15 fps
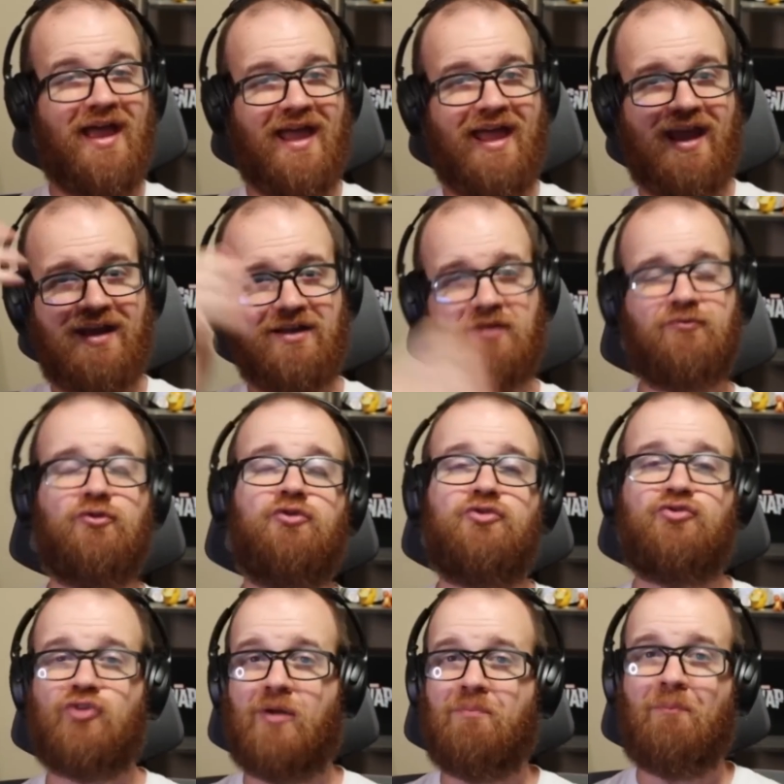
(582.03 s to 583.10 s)
And if you
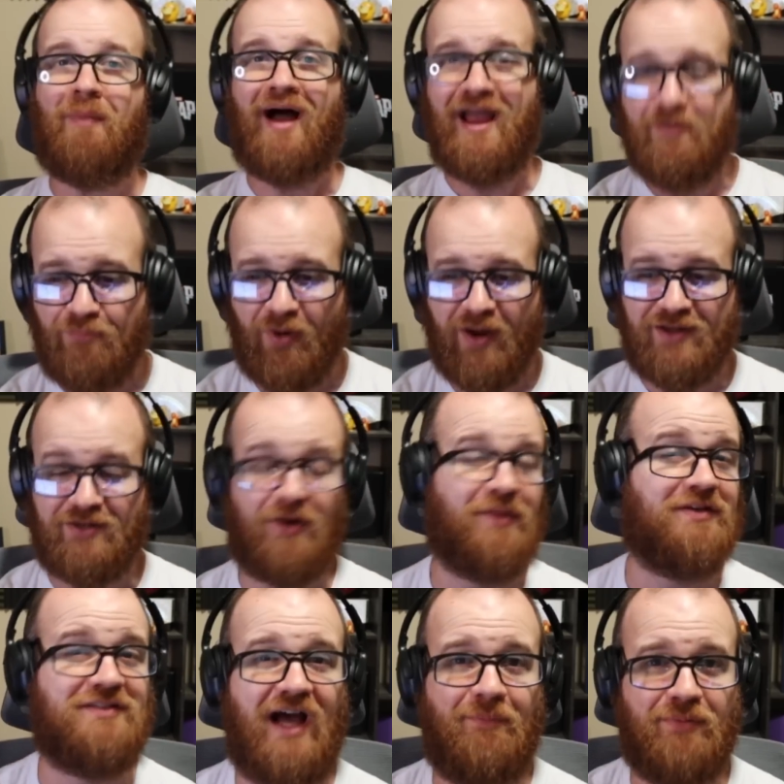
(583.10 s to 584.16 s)
enjoyed my breakdown on
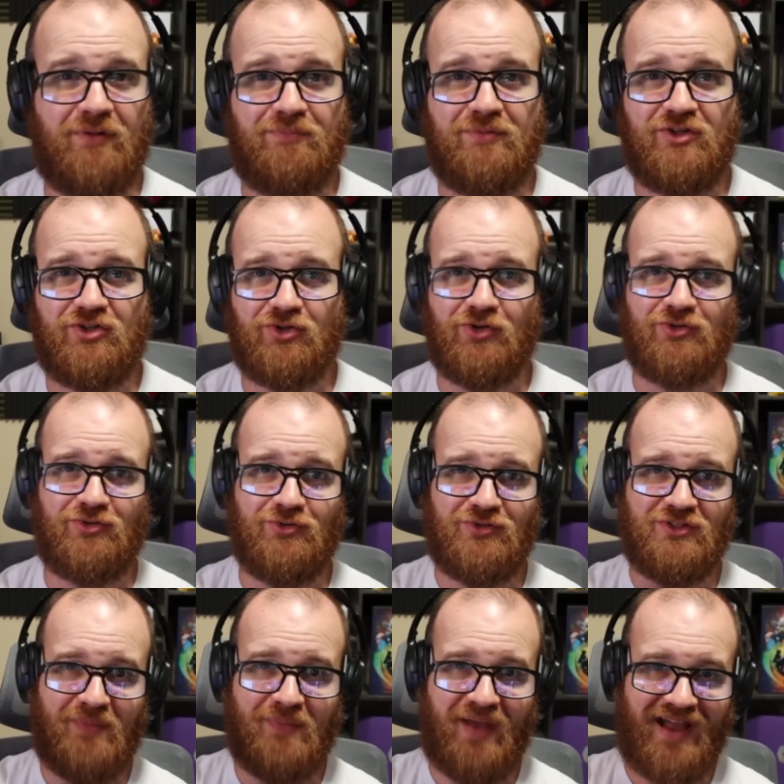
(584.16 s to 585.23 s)
the topic, be sure to
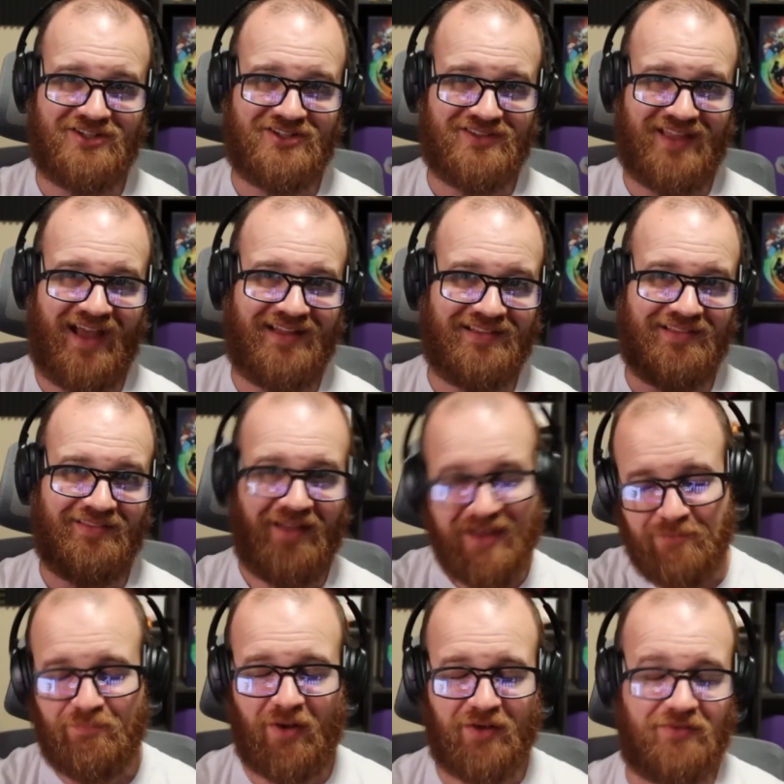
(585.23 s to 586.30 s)
smash that
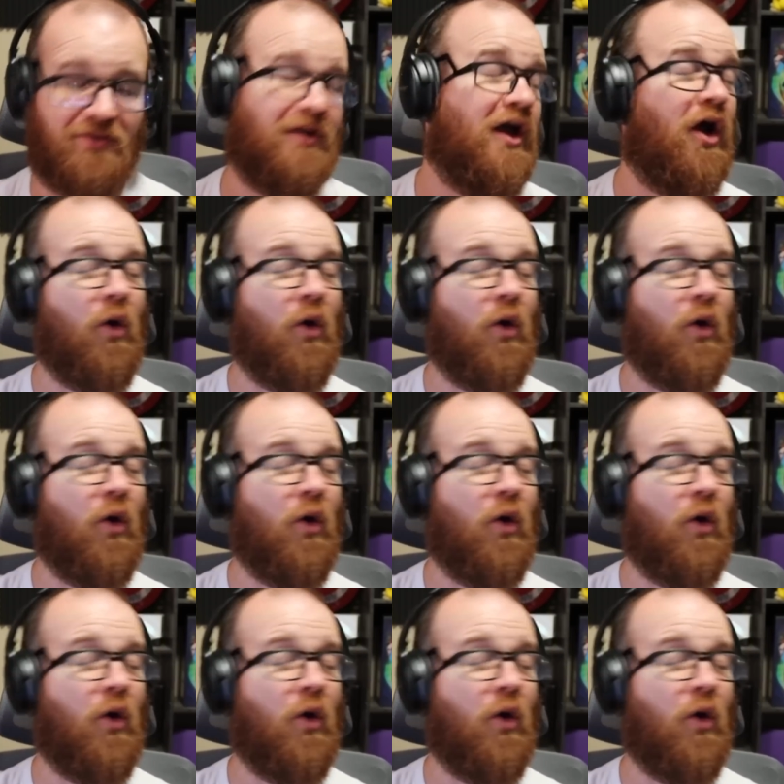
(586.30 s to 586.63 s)
like button.